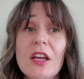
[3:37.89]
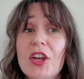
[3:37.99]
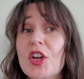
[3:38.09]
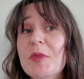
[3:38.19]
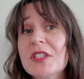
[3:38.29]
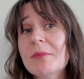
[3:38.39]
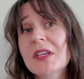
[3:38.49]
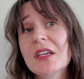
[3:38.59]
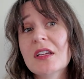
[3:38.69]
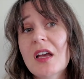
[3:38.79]
It could be
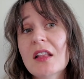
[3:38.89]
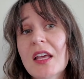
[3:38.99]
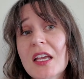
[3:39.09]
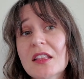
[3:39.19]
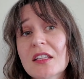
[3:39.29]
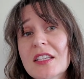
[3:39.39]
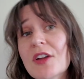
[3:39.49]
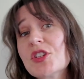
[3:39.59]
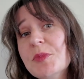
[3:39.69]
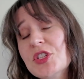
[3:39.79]
something like the
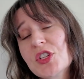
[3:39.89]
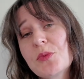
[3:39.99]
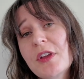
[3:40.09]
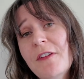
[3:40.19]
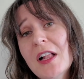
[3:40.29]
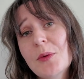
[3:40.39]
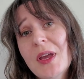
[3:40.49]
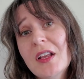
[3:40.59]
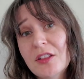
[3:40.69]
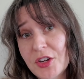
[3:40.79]
township is just
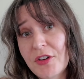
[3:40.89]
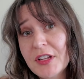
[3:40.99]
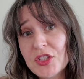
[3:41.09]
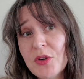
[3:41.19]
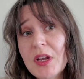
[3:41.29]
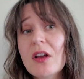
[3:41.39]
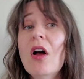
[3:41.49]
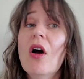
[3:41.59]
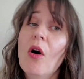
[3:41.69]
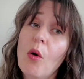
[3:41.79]
reevaluating the current zoning,
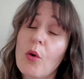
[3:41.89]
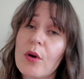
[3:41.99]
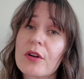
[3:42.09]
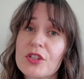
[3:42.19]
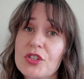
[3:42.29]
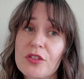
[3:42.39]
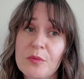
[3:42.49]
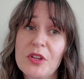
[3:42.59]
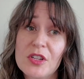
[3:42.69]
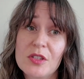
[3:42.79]
or
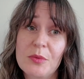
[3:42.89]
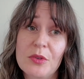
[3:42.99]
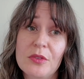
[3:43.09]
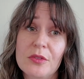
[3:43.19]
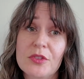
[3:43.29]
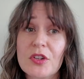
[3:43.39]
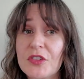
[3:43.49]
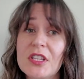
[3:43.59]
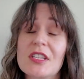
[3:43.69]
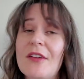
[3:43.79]
certain municipal
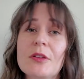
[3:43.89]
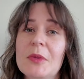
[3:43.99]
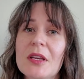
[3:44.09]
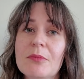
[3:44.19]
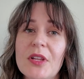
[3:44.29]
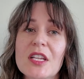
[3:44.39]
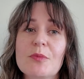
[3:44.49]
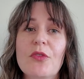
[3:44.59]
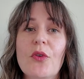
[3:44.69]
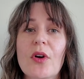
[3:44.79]
services have to be in place
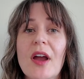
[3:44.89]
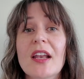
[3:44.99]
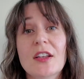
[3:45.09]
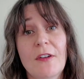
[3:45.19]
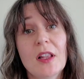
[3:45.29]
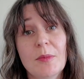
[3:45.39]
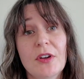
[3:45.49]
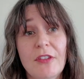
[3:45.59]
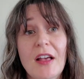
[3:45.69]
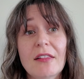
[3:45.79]
before any development
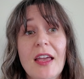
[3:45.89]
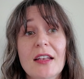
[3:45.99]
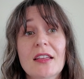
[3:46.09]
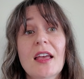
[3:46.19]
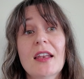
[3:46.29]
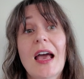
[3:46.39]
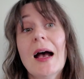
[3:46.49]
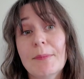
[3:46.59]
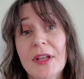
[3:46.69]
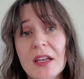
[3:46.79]
of that land can
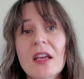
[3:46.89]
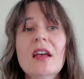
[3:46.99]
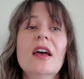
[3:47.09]
happen.